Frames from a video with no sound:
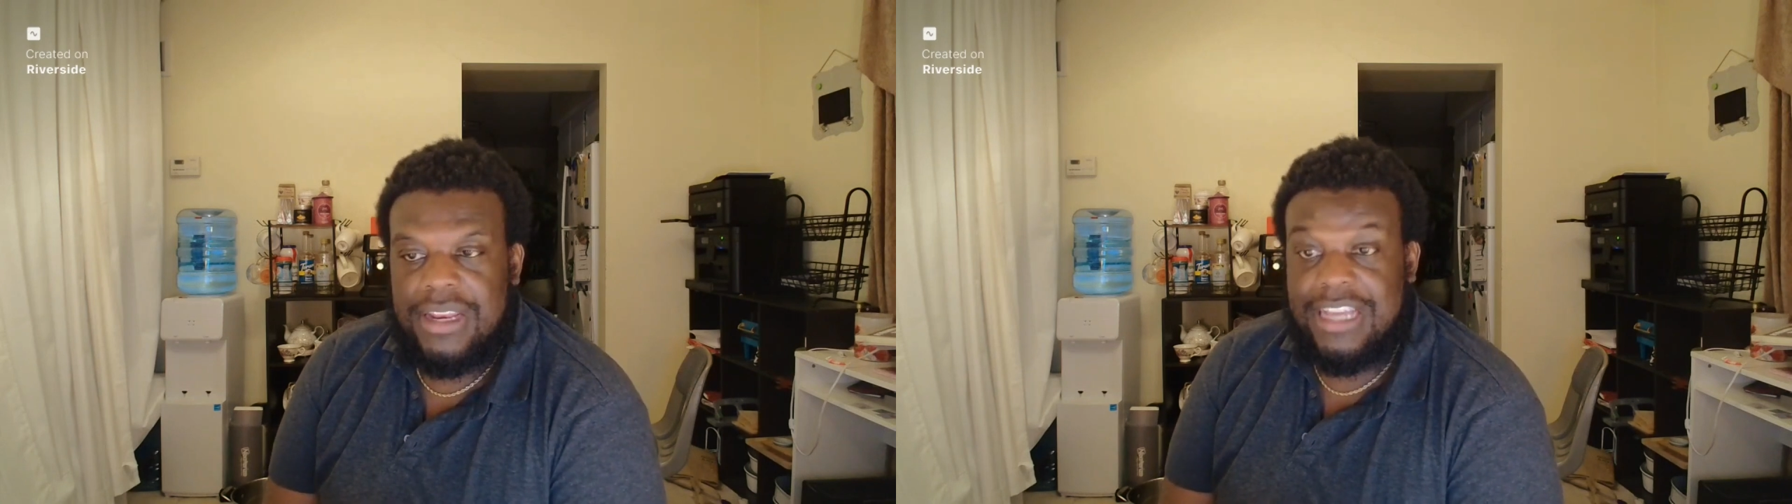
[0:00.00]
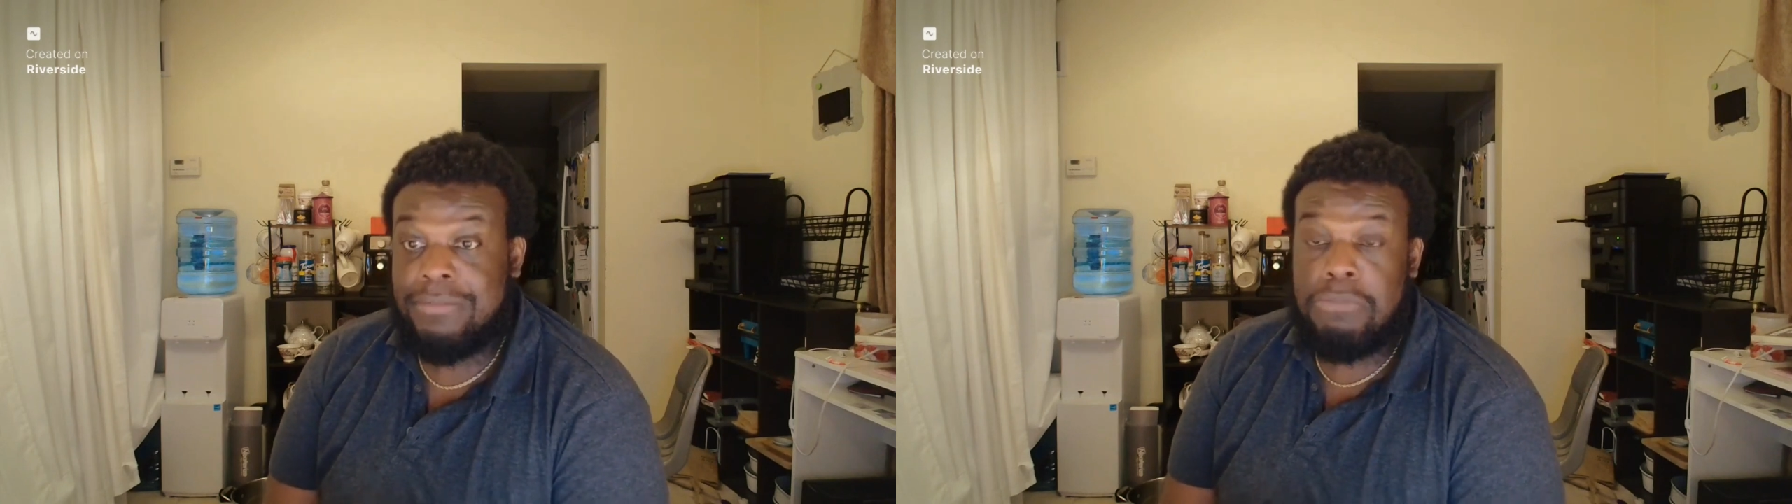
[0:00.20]

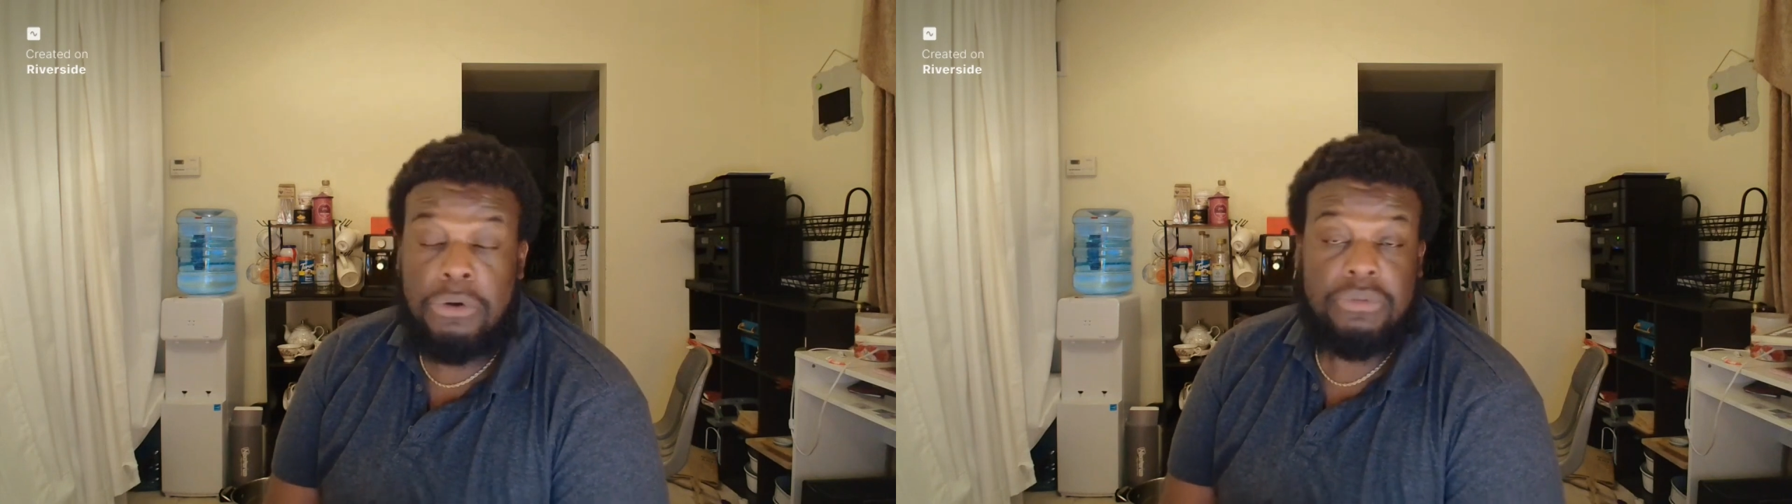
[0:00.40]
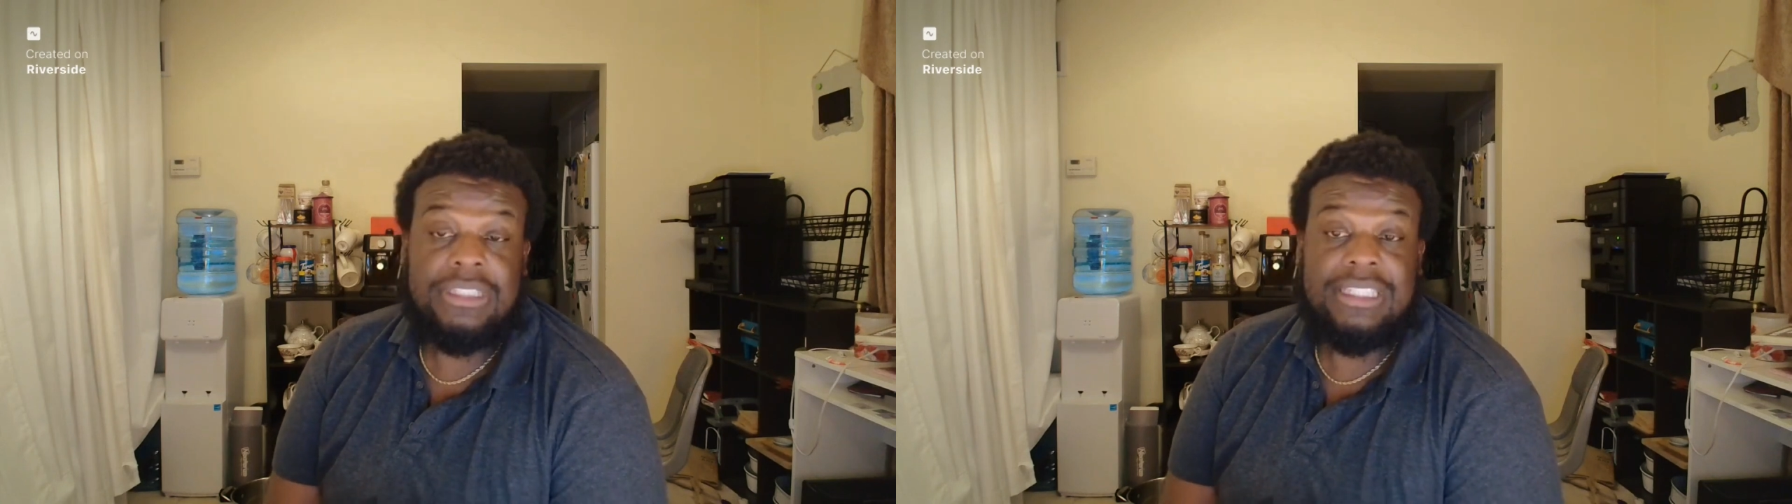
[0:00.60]
That's
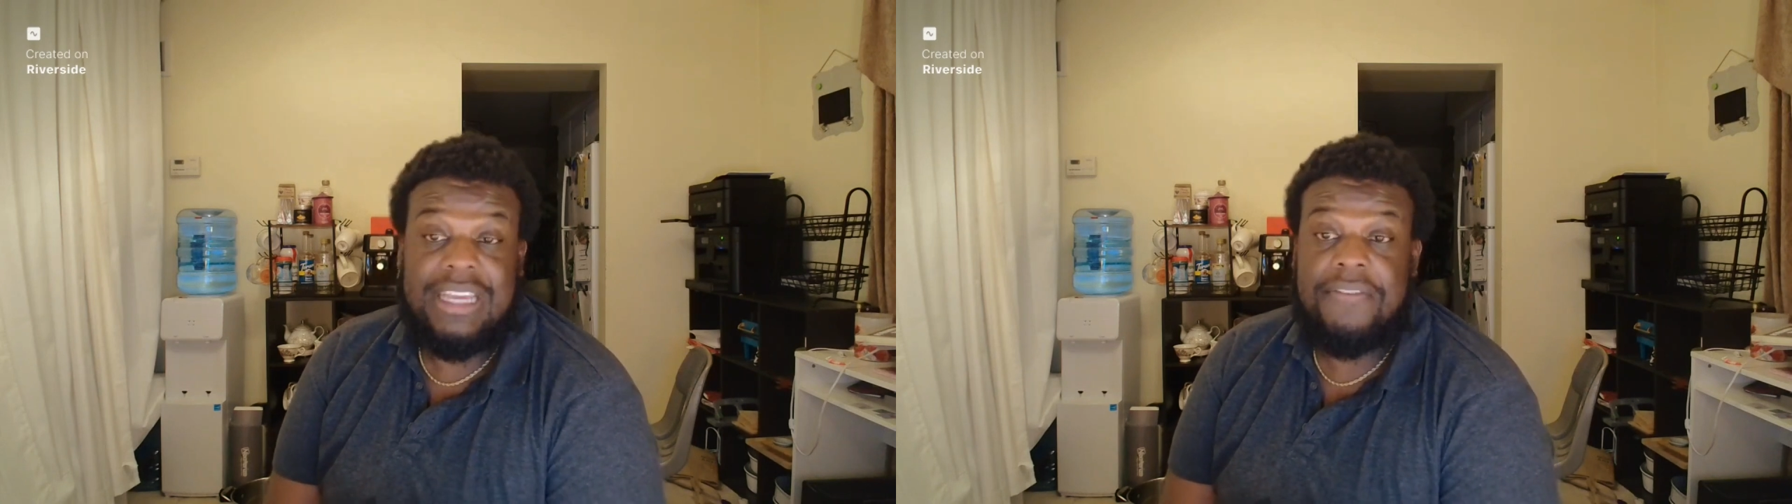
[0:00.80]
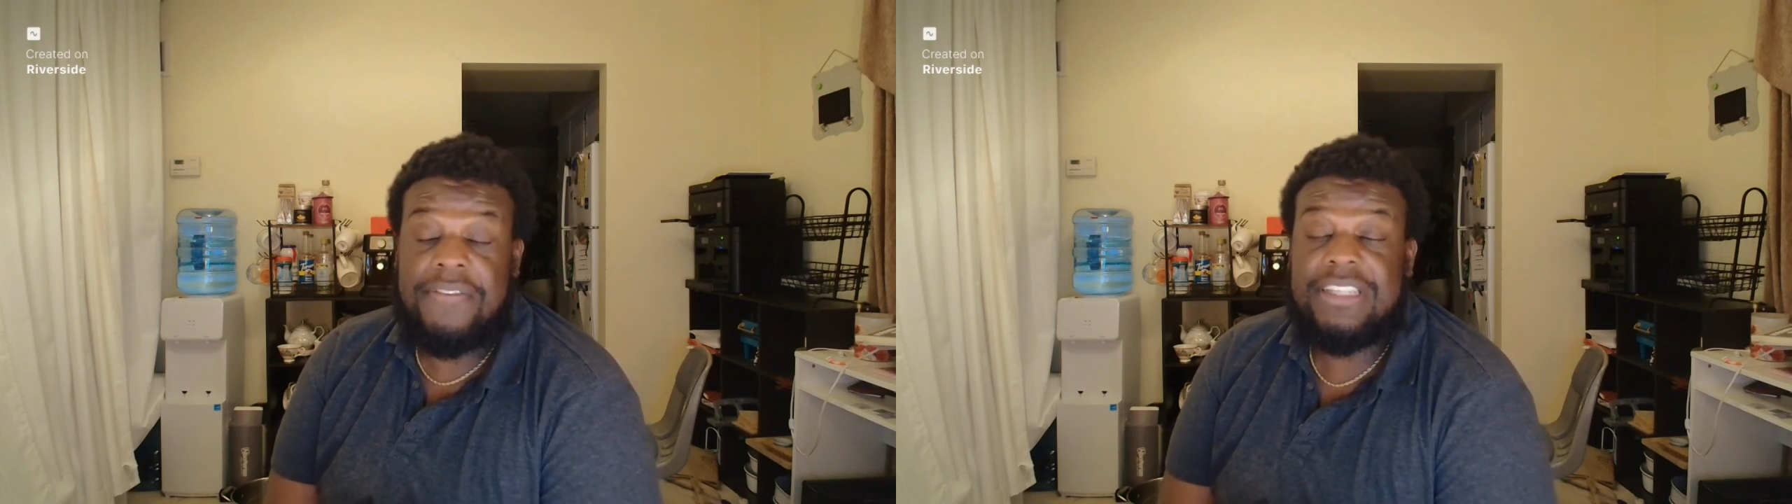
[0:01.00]
most
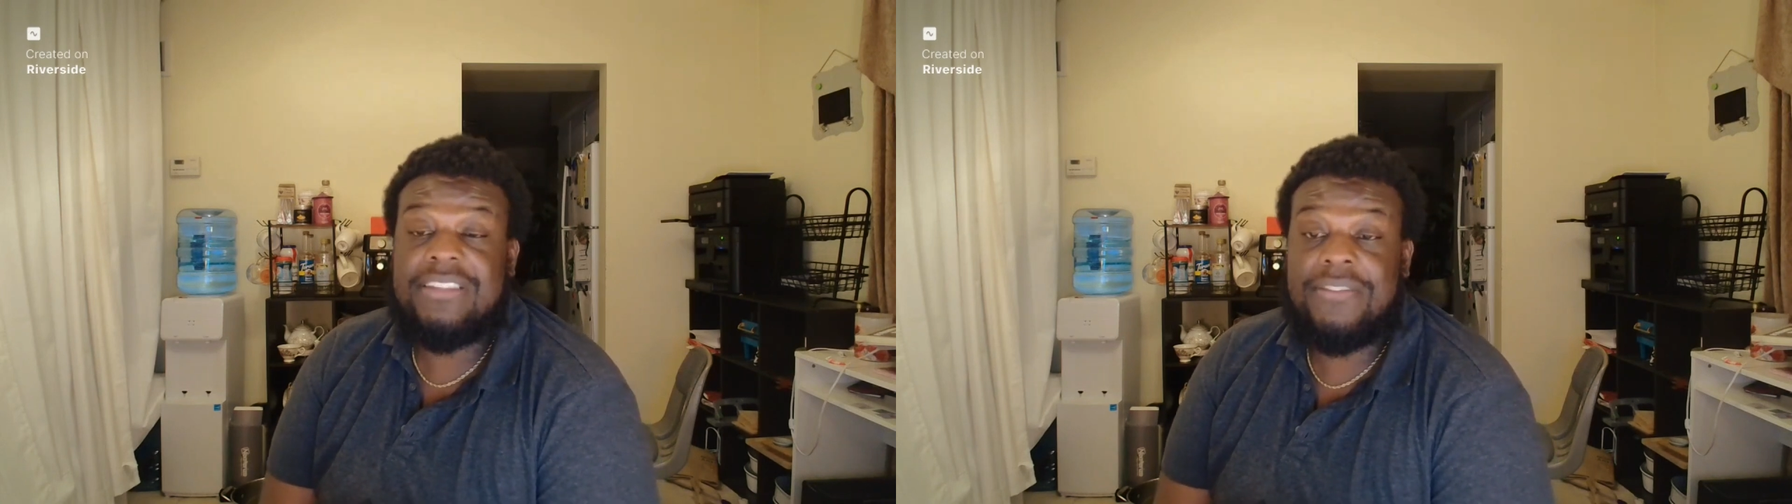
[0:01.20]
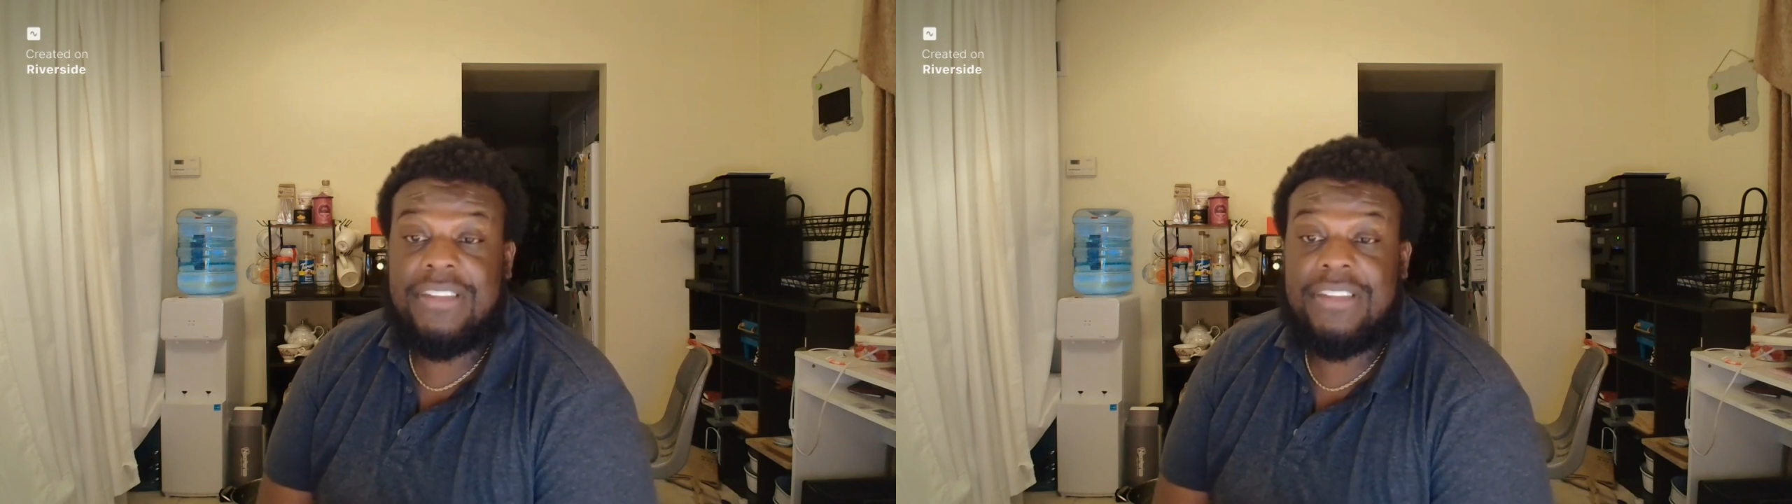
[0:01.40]
defensive